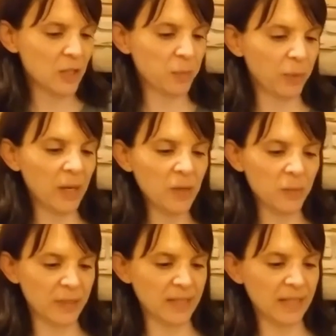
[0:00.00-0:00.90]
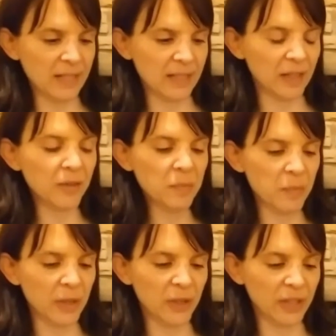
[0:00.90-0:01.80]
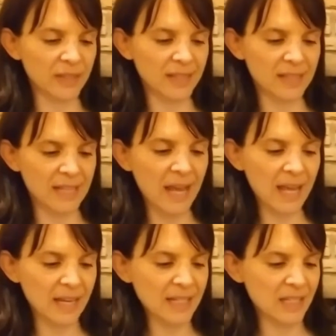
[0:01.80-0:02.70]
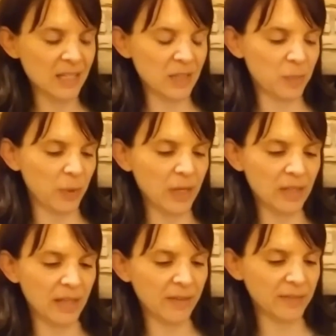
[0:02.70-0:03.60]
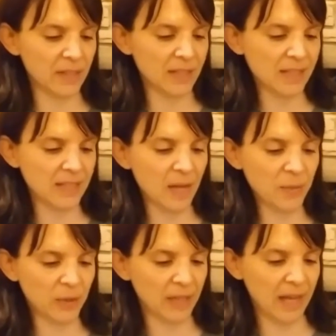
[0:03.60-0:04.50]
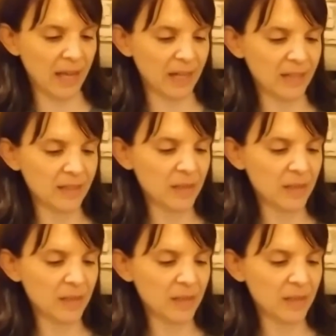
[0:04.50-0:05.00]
Spring was here, but couldn't stay. Spring left on a summer day.